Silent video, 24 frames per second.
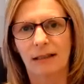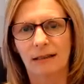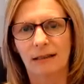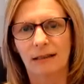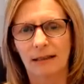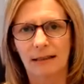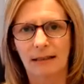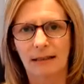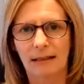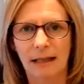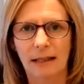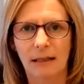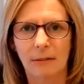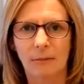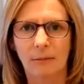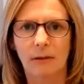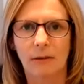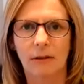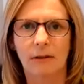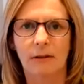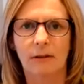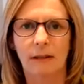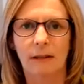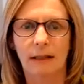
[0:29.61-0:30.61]

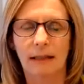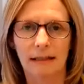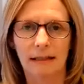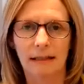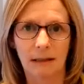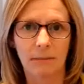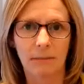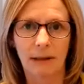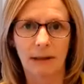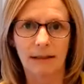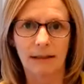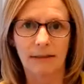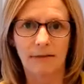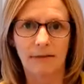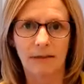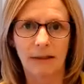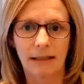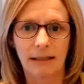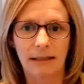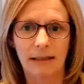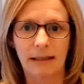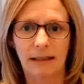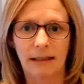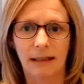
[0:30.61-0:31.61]
sustainable and impact
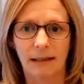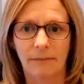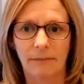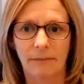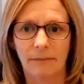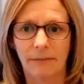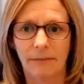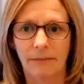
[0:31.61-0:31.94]
investing.